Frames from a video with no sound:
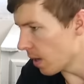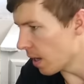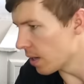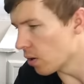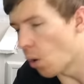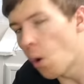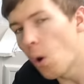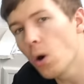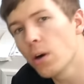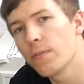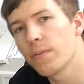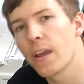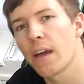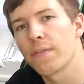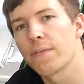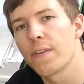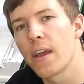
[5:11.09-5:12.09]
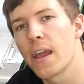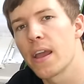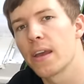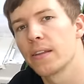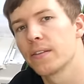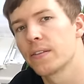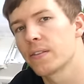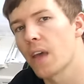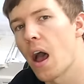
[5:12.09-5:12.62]
and all of our
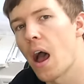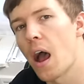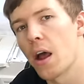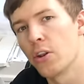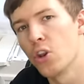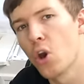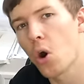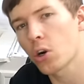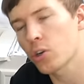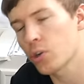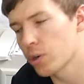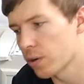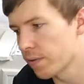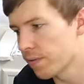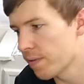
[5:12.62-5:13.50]
fans are Noctua